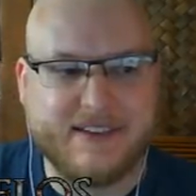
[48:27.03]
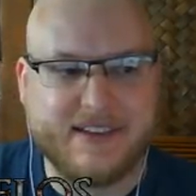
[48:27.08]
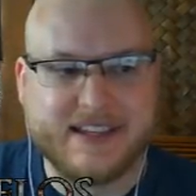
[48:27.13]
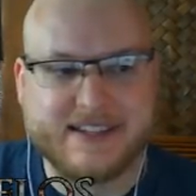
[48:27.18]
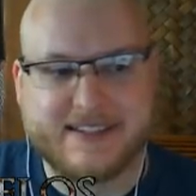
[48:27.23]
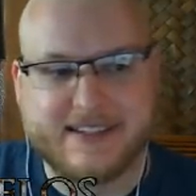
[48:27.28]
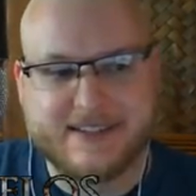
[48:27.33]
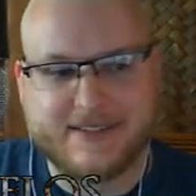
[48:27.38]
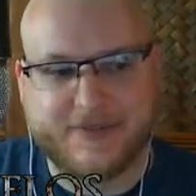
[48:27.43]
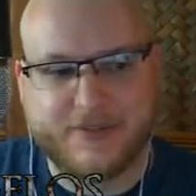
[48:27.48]

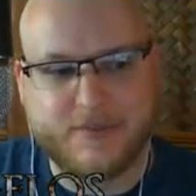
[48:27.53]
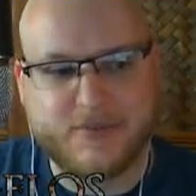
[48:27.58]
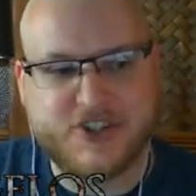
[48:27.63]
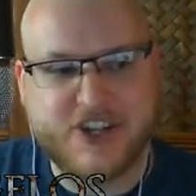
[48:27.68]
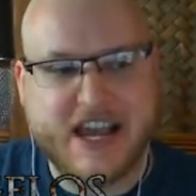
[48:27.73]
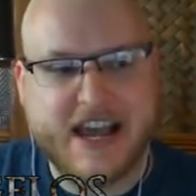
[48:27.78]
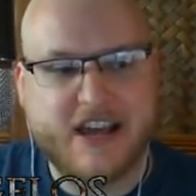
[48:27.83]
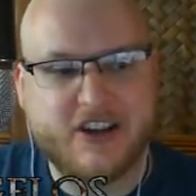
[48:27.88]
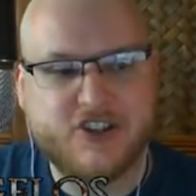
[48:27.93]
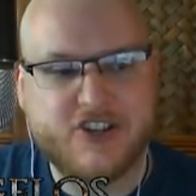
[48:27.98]
this is from chat,